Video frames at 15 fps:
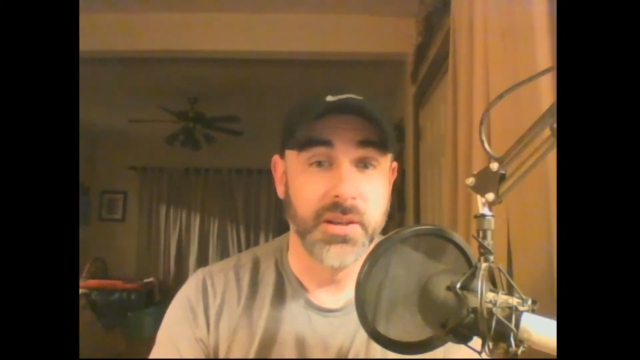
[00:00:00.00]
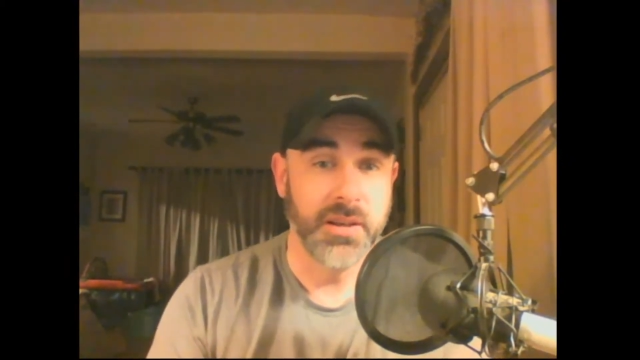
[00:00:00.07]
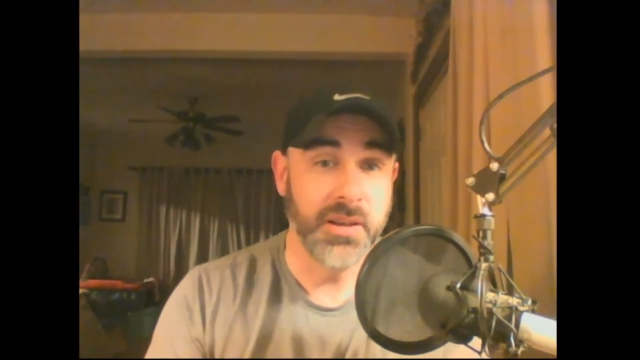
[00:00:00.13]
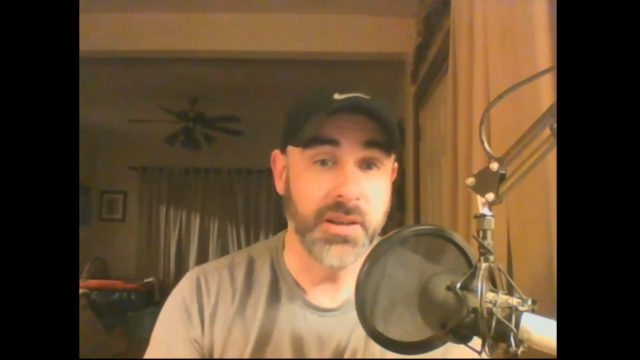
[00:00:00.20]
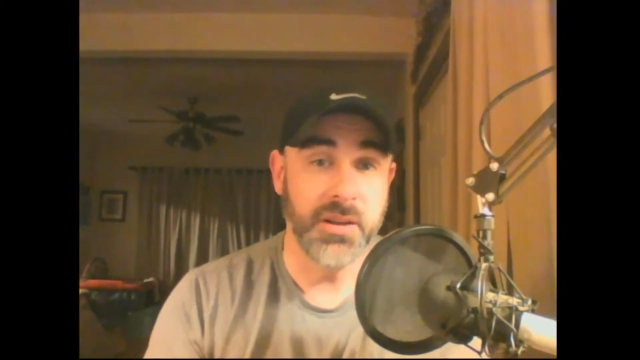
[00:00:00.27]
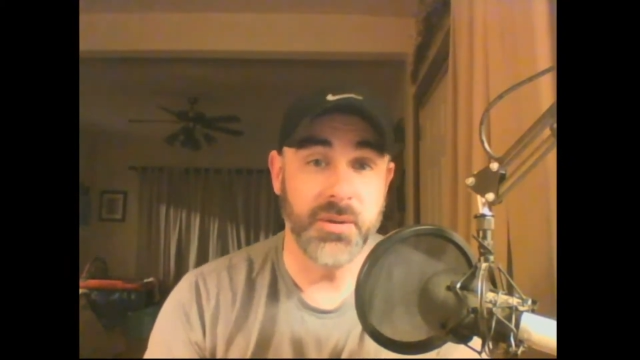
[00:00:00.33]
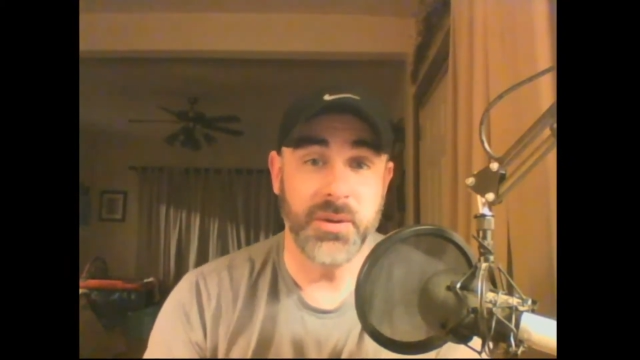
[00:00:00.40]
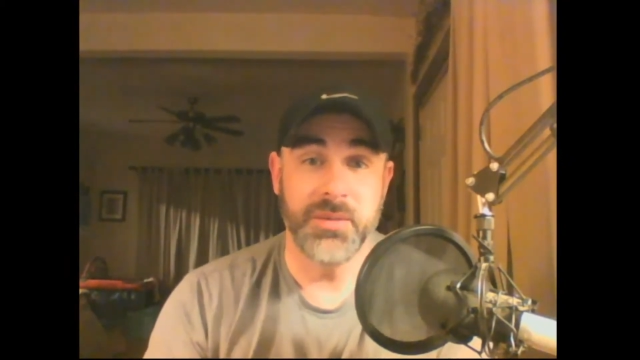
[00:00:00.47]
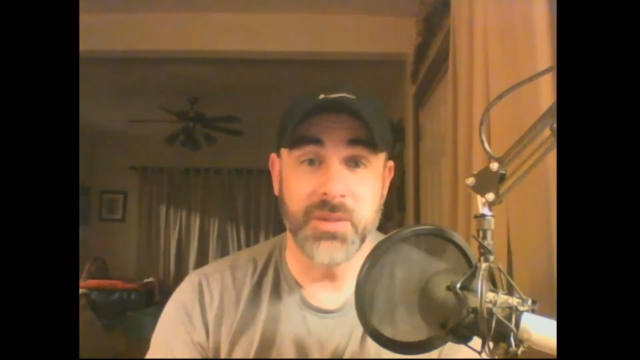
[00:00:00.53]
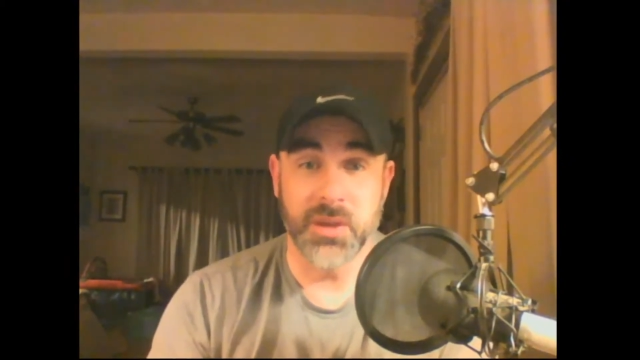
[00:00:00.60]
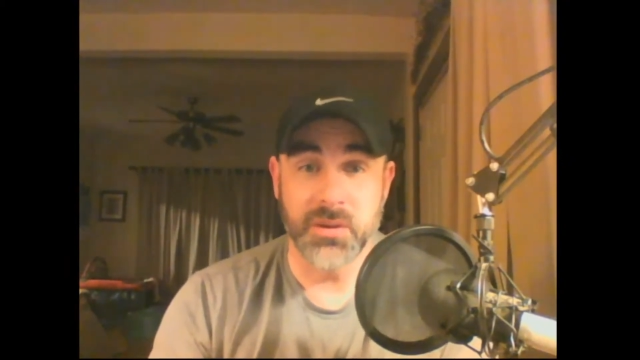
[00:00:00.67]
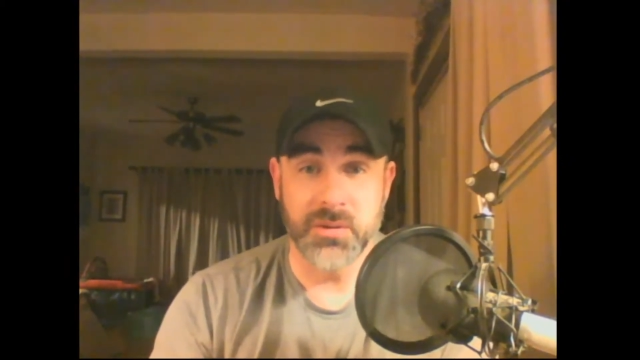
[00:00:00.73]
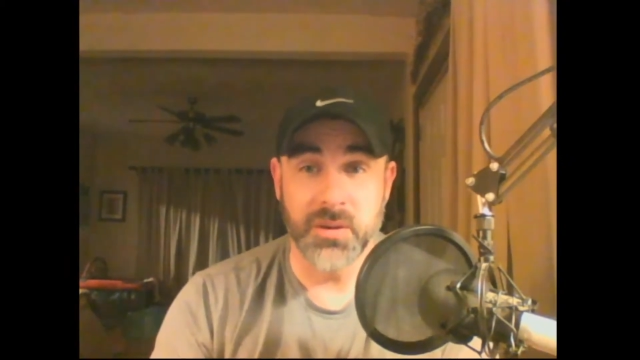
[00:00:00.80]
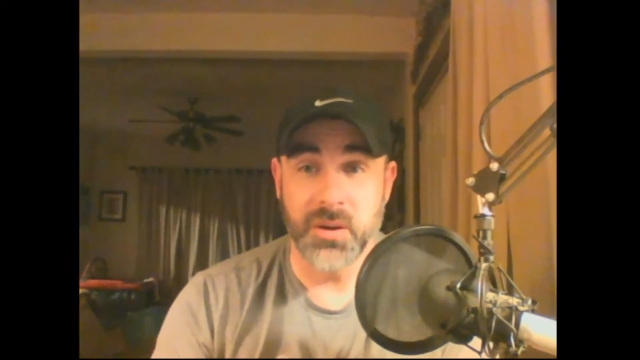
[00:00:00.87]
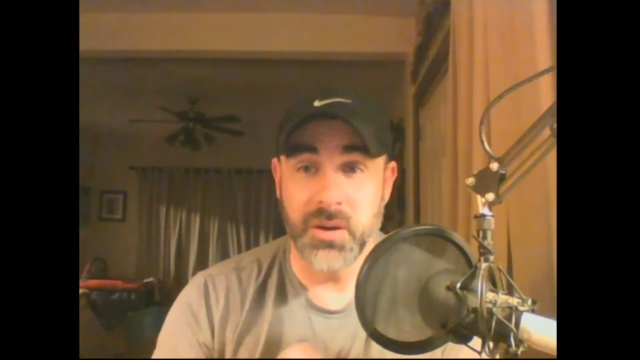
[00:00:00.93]

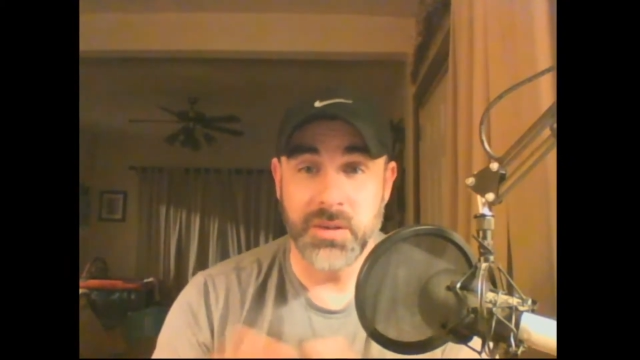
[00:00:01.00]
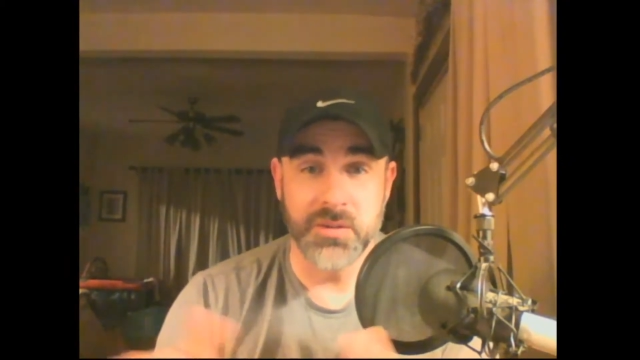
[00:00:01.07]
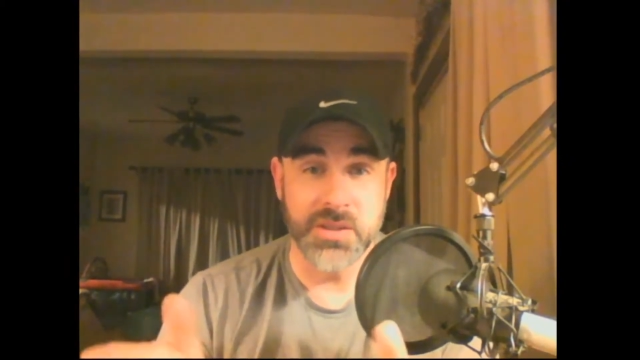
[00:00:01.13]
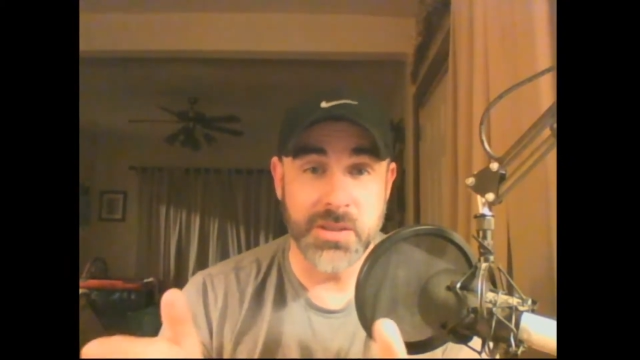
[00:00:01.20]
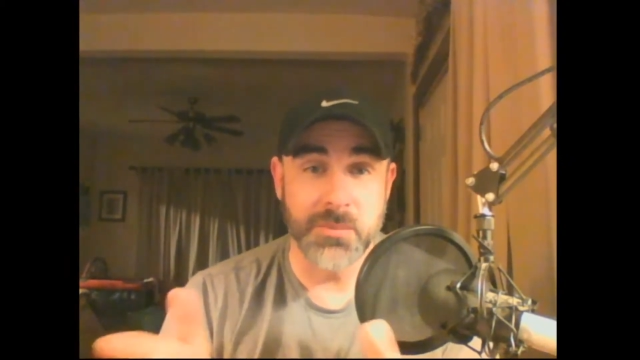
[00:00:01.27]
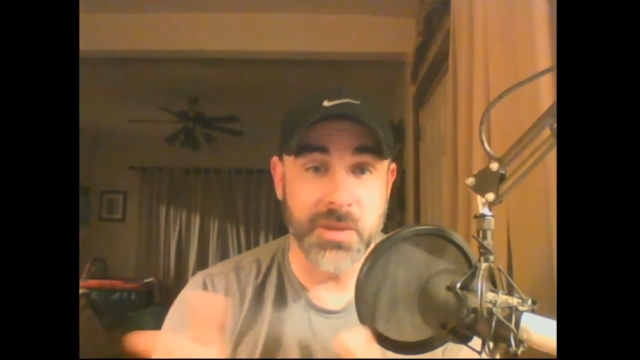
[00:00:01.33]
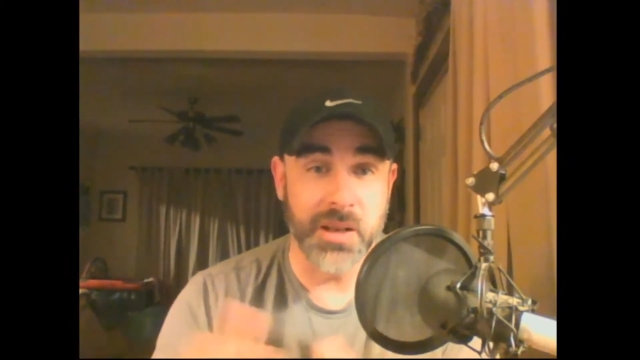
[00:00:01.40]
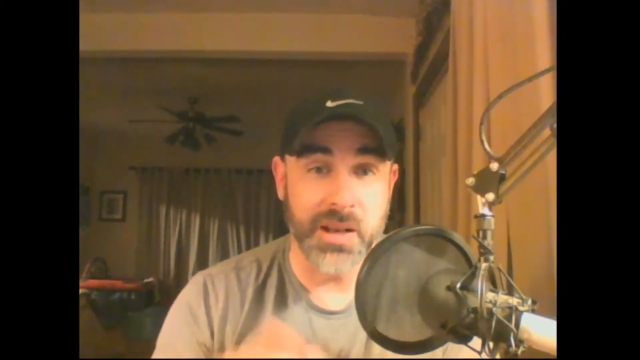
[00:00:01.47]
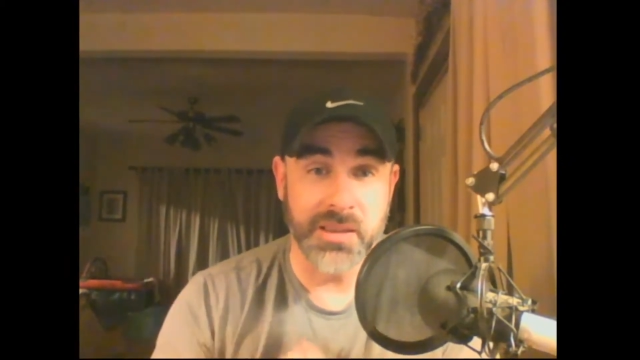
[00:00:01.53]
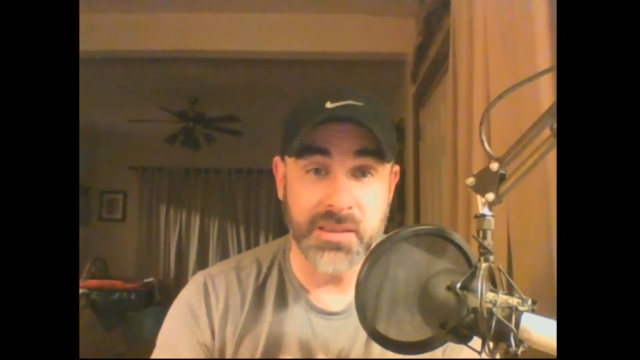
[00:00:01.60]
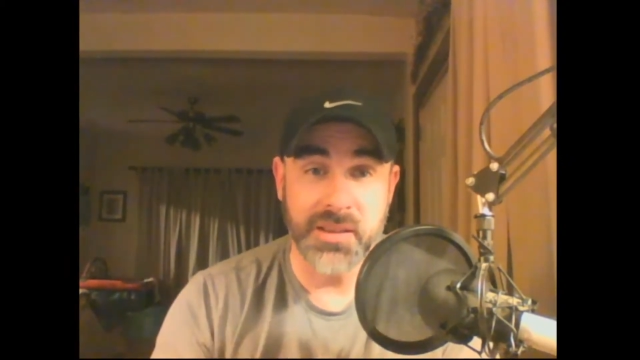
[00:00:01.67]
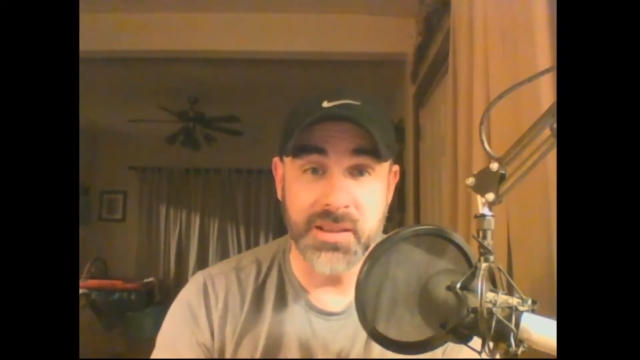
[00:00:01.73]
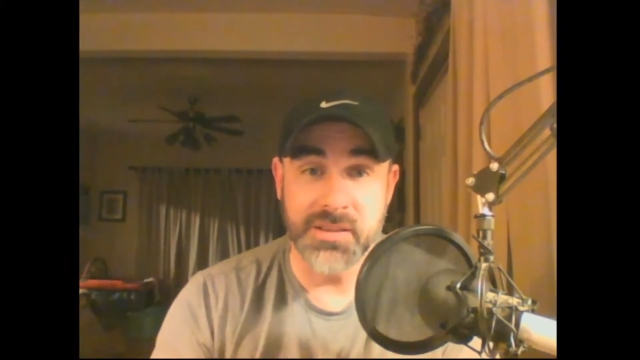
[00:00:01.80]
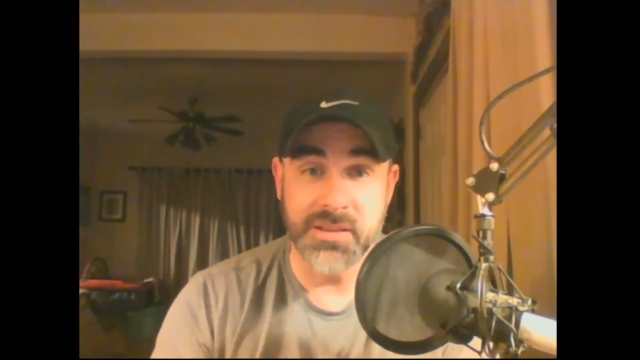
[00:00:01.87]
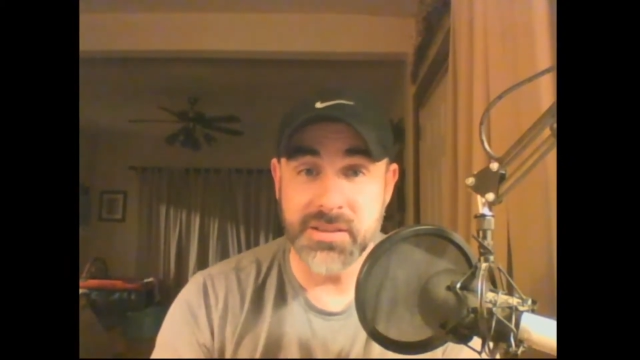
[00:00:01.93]
even something like
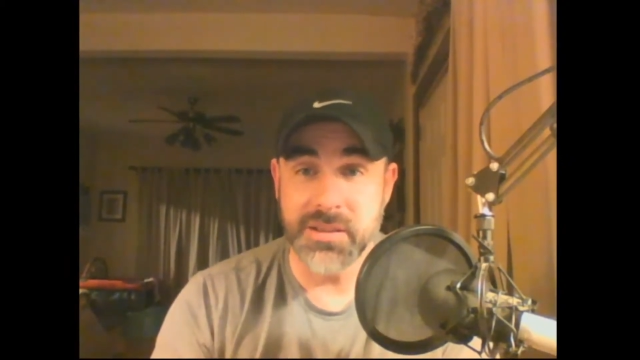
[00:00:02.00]
this.